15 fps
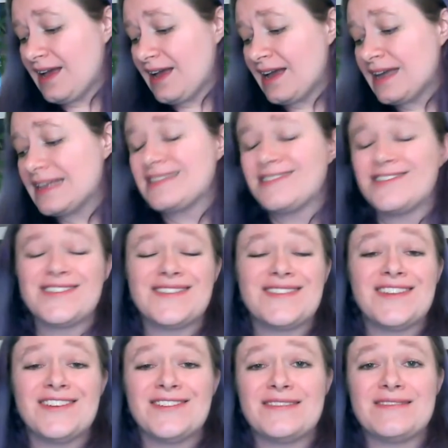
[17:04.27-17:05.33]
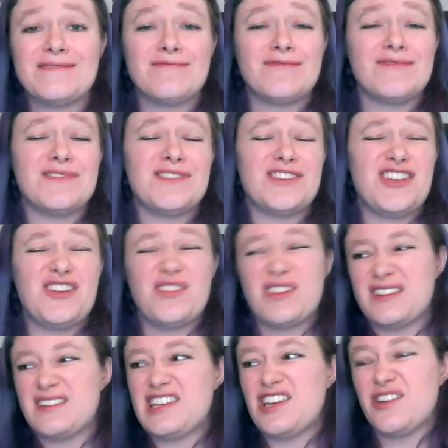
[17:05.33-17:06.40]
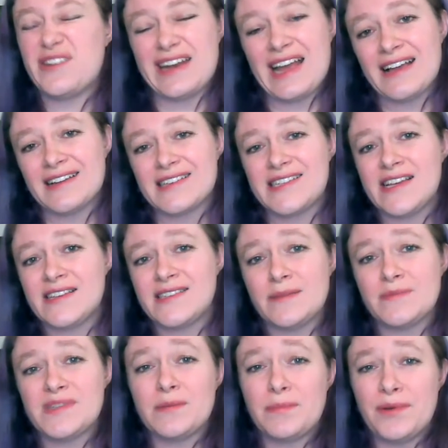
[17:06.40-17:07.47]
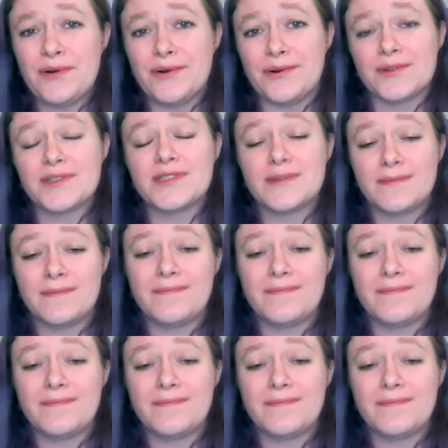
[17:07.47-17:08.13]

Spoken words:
and that you can access some support.